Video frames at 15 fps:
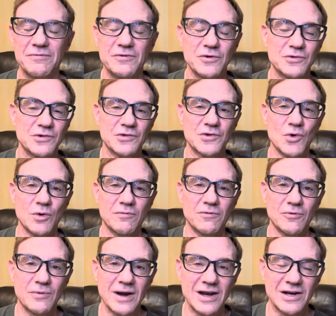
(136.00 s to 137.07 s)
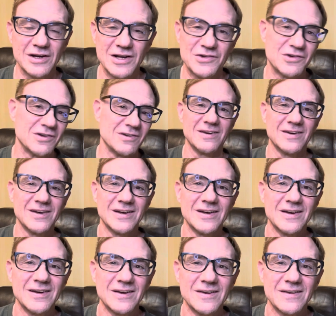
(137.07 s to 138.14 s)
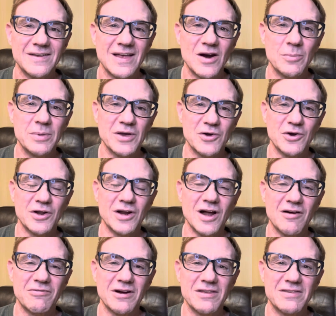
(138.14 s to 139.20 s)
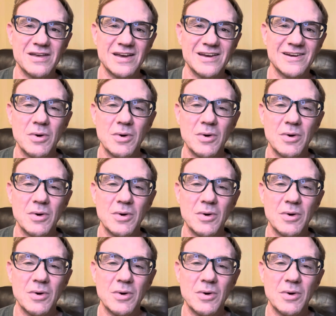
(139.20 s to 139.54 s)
you're just going for recognition, that'll be good enough, I think.